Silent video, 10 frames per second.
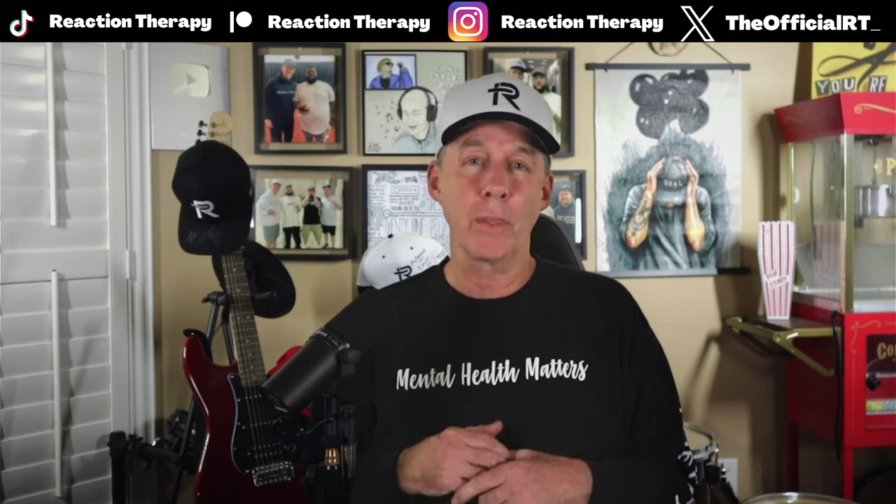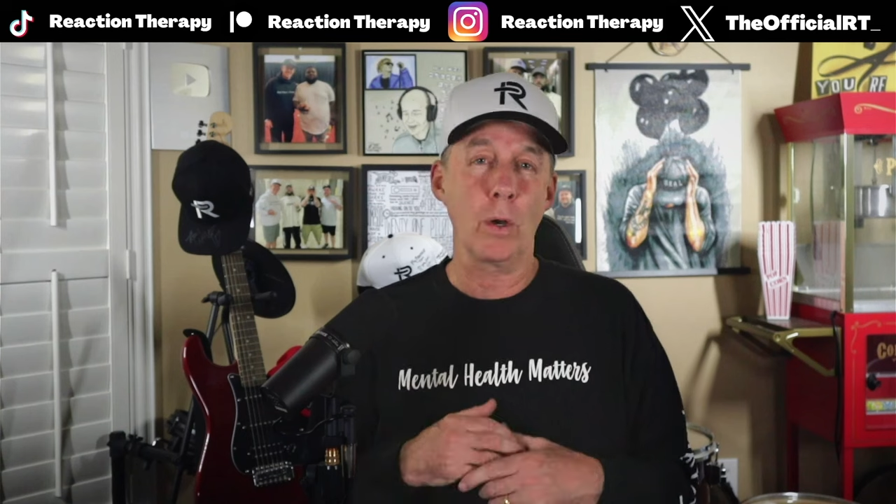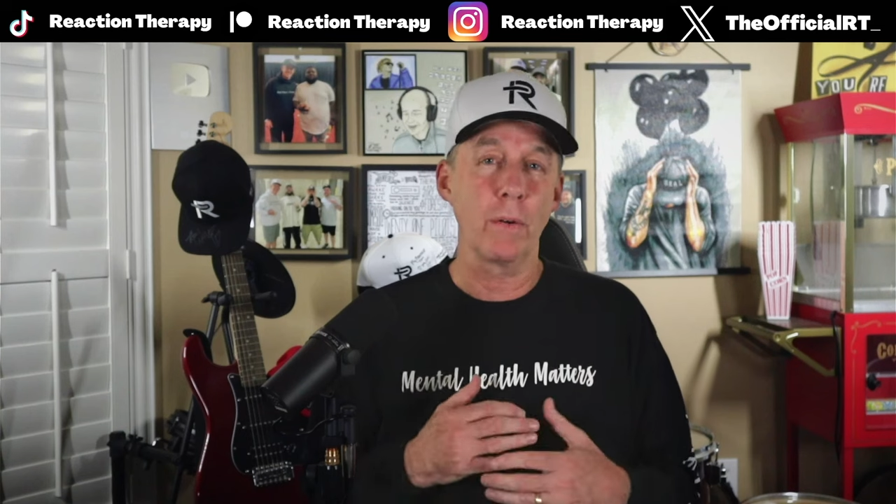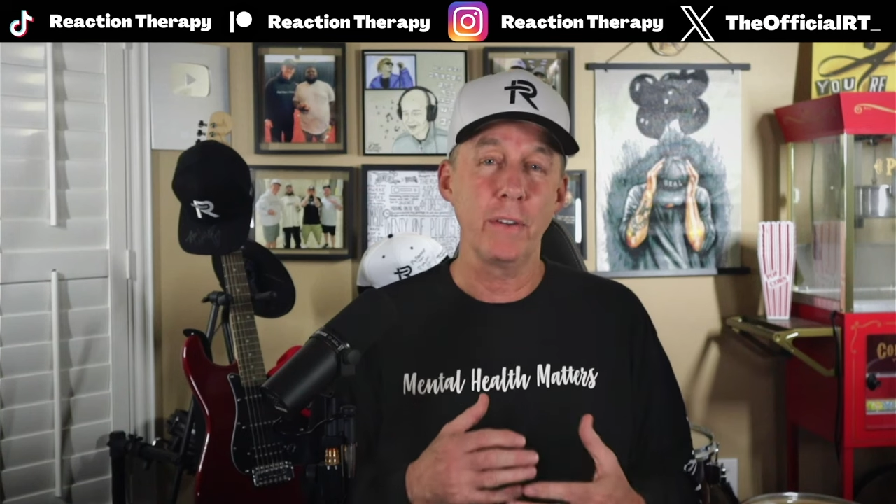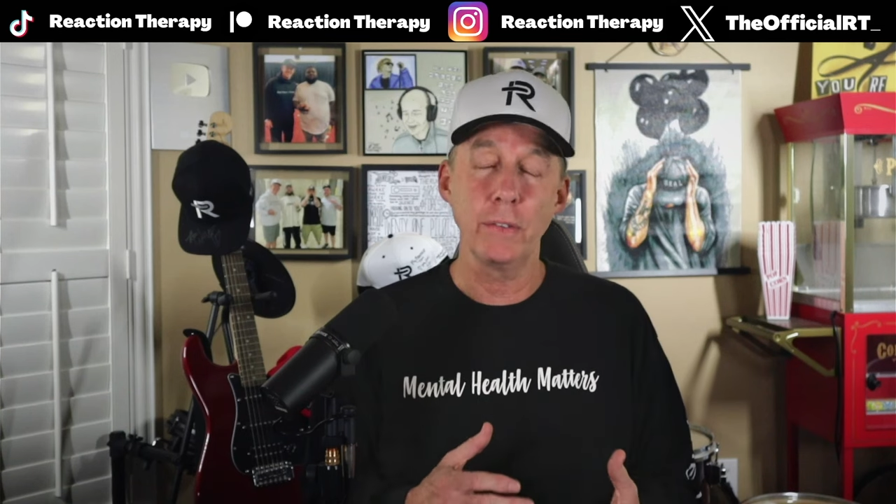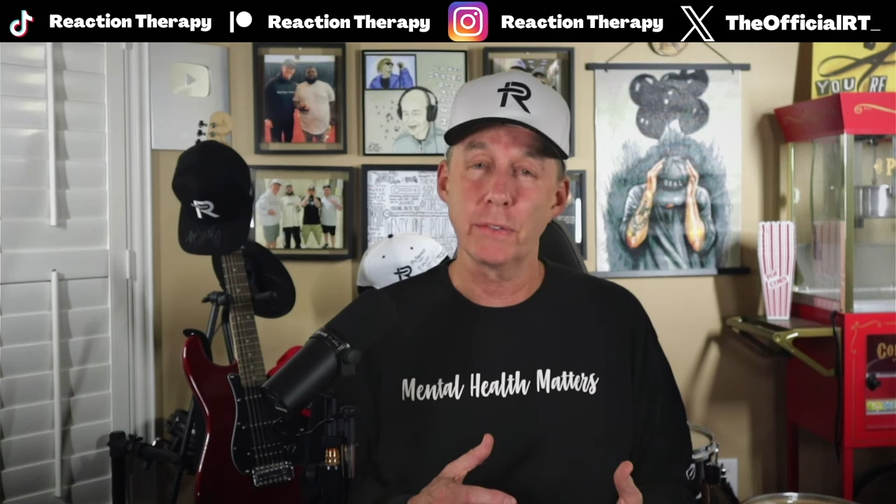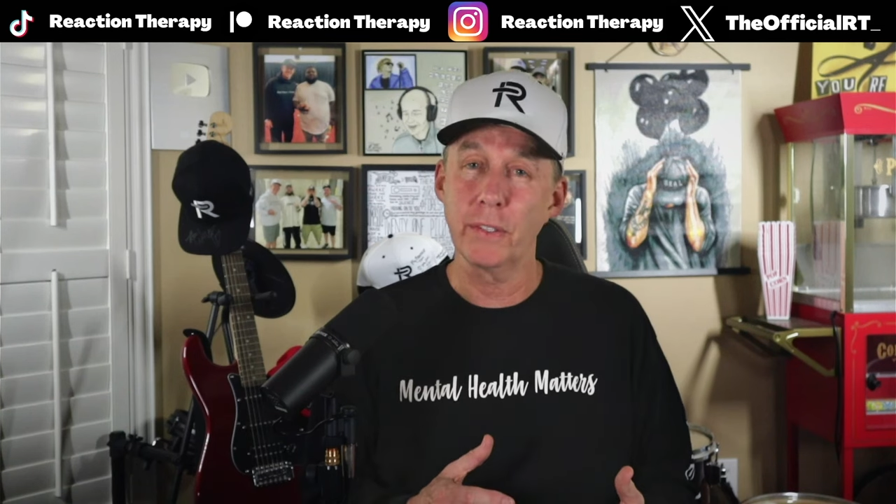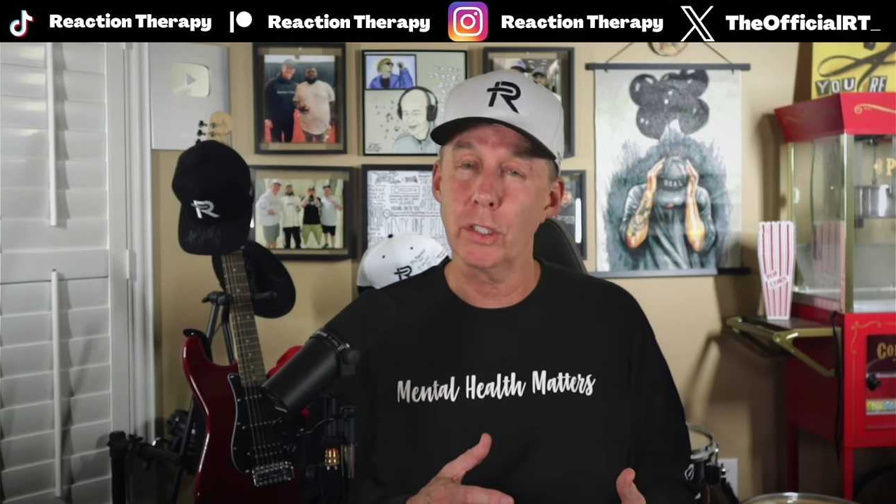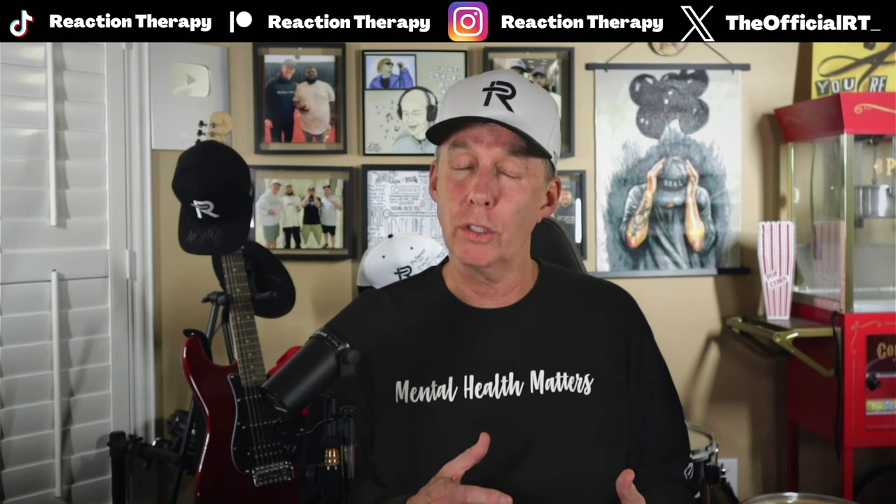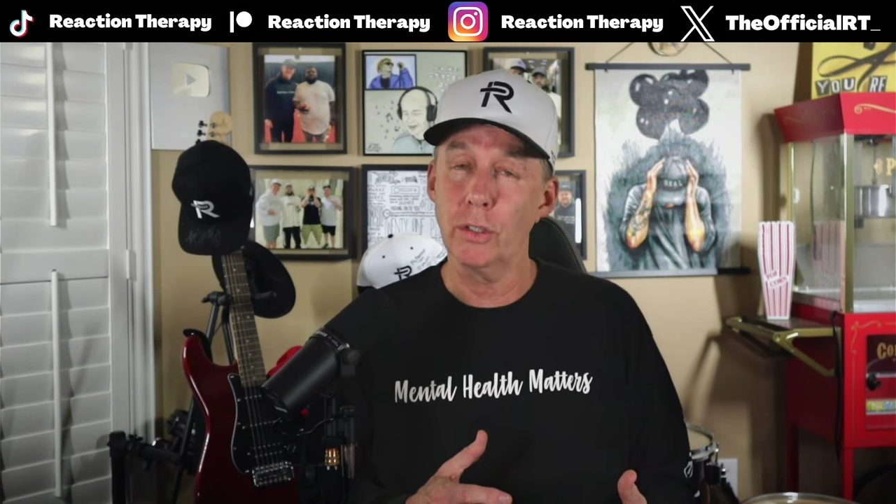or if he was
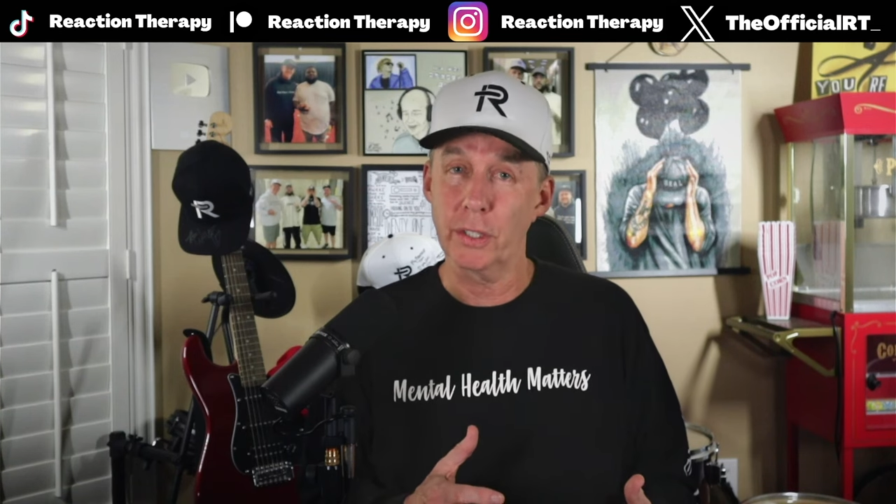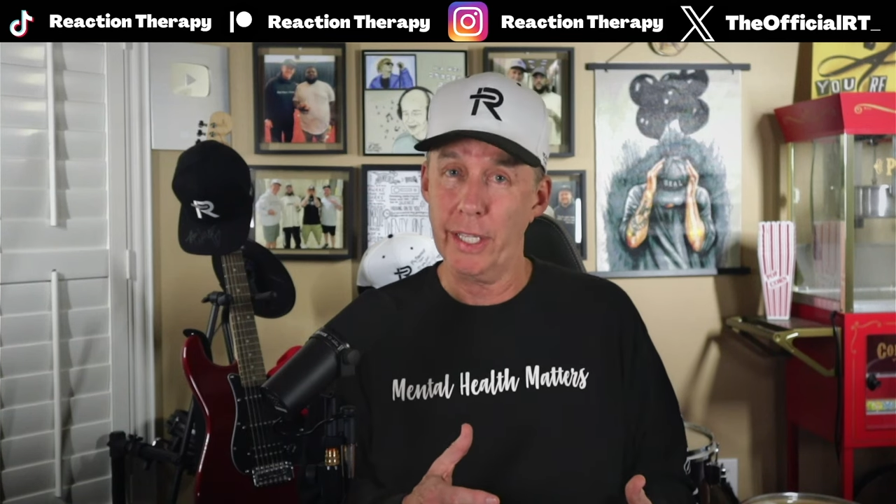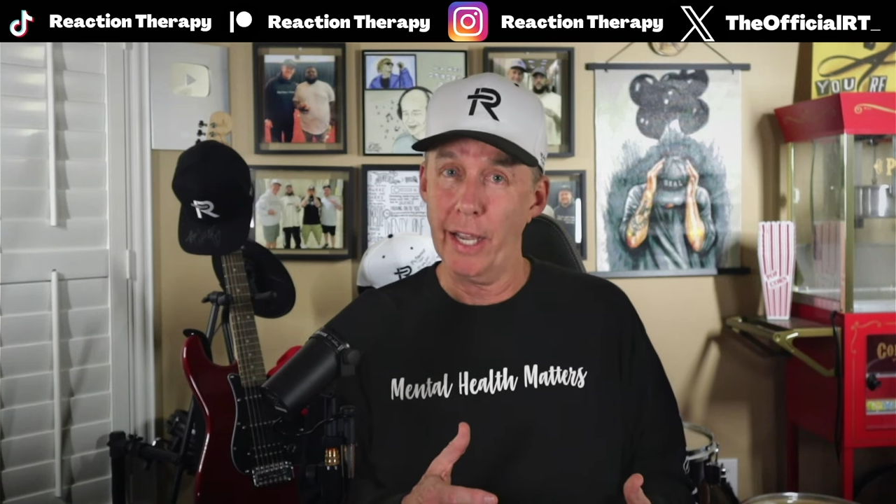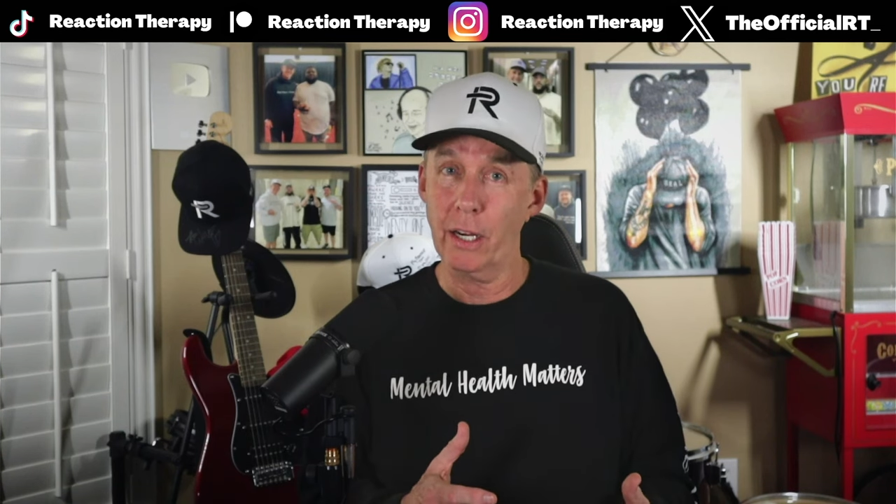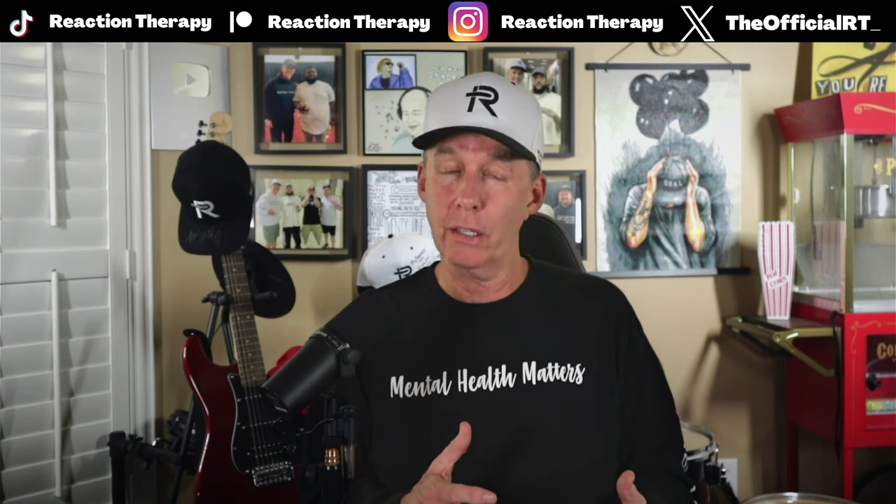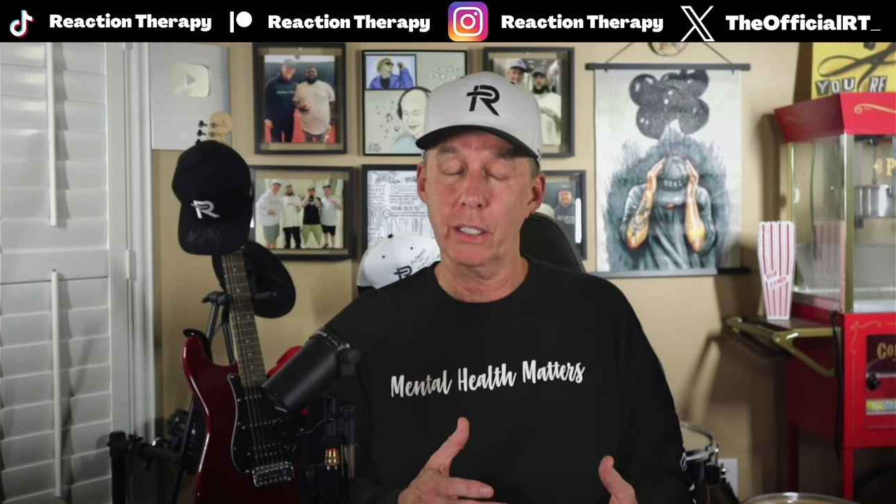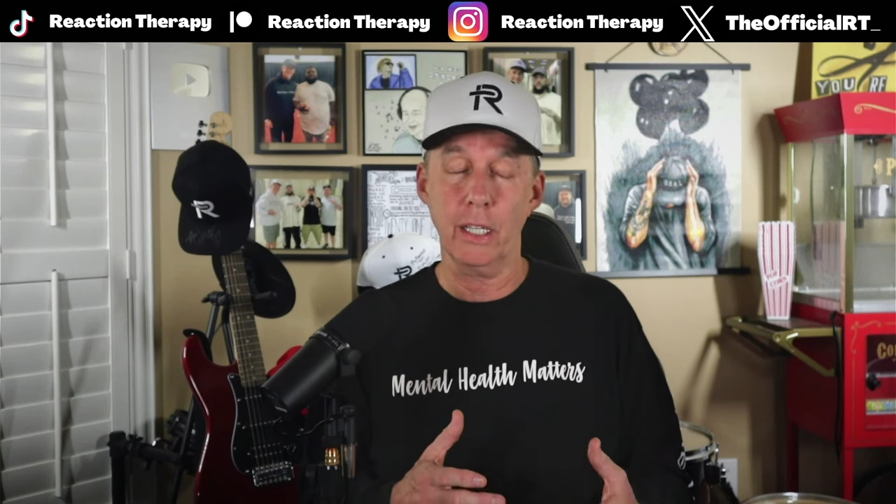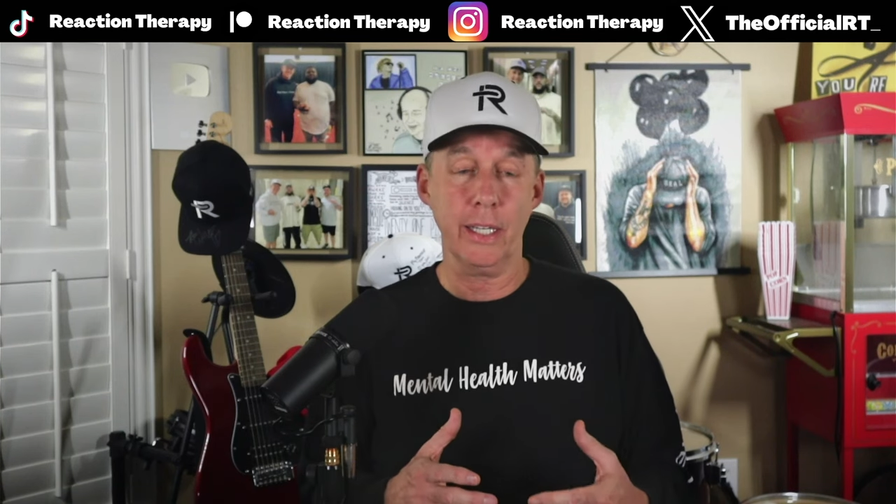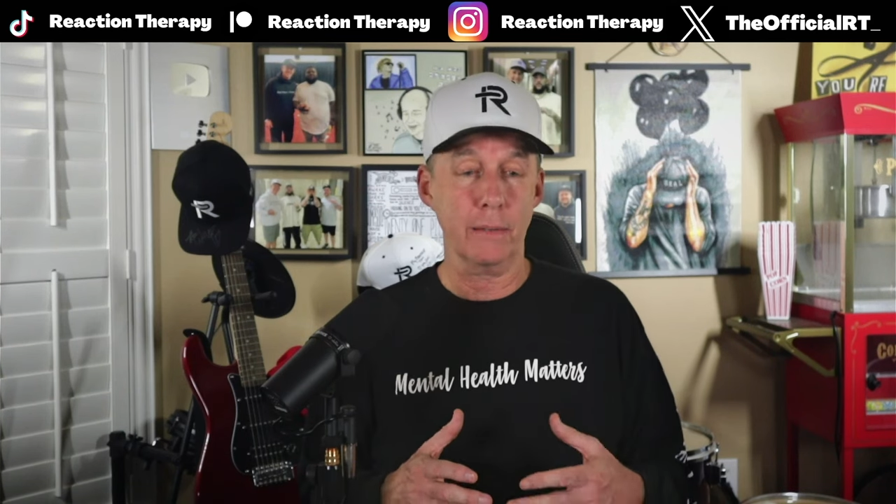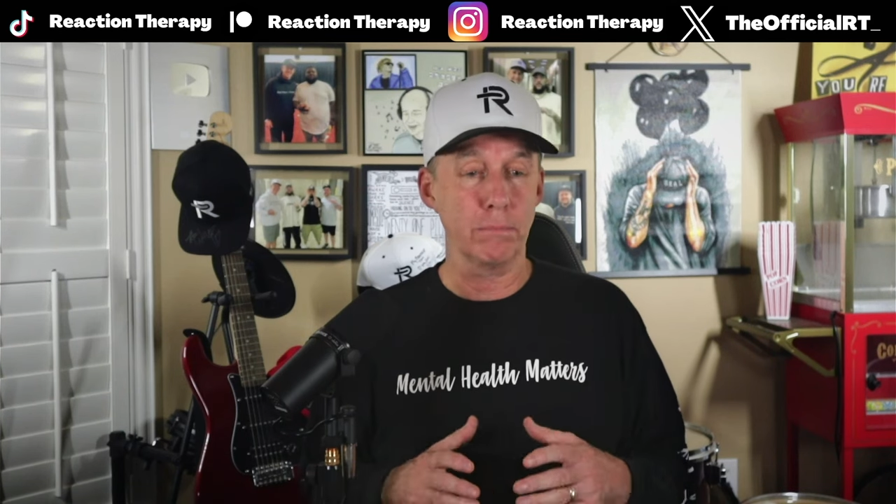feeling a little scared and like,